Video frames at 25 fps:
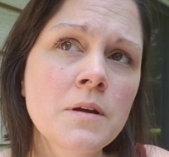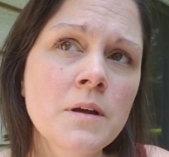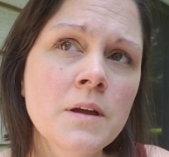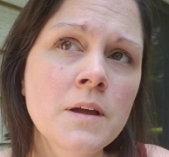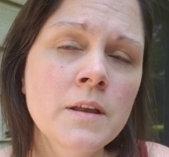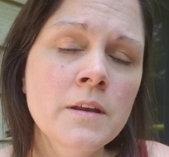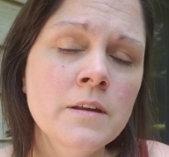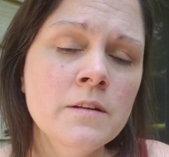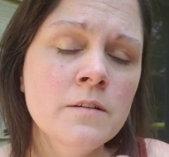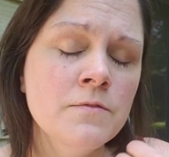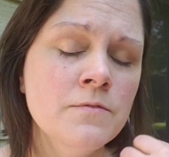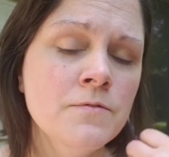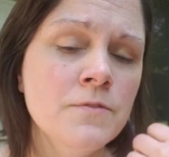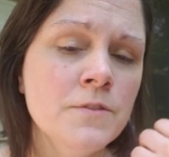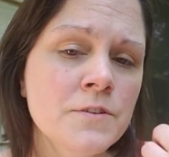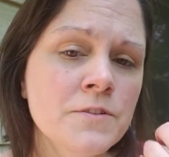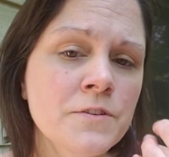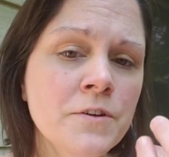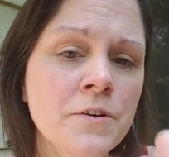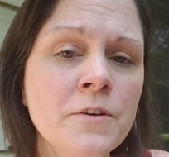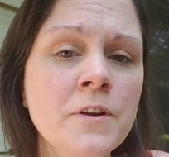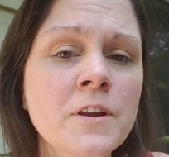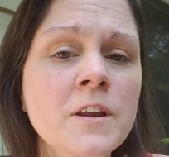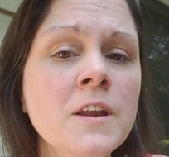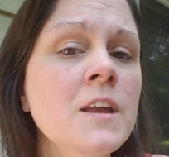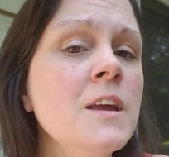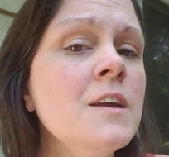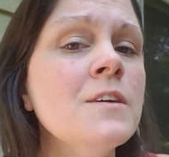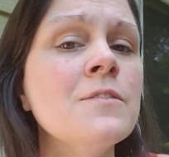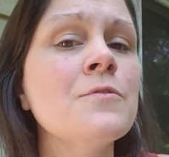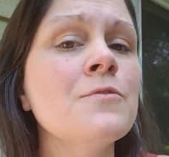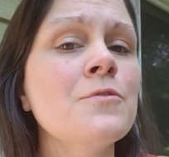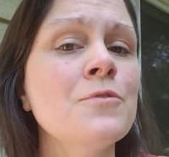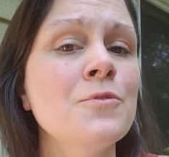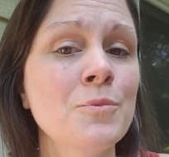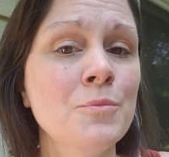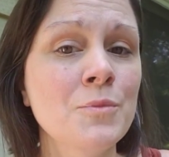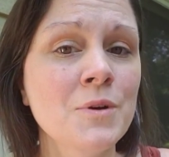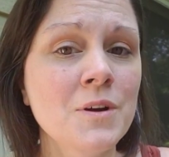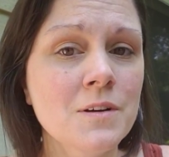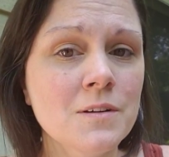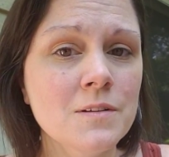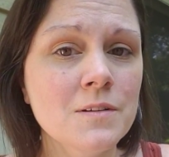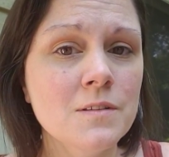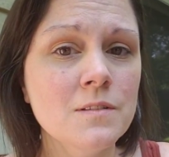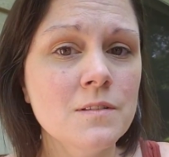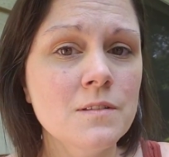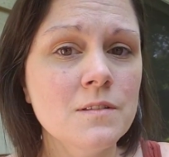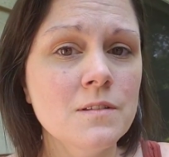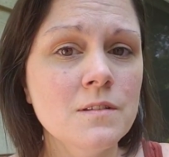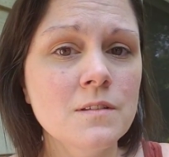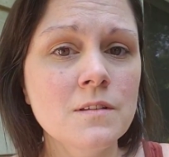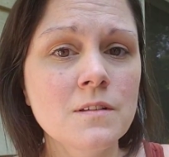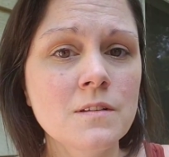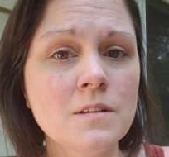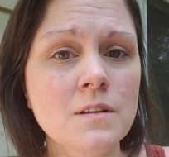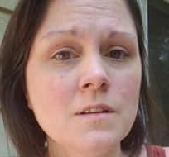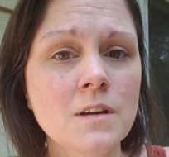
in a fraternity of groomers.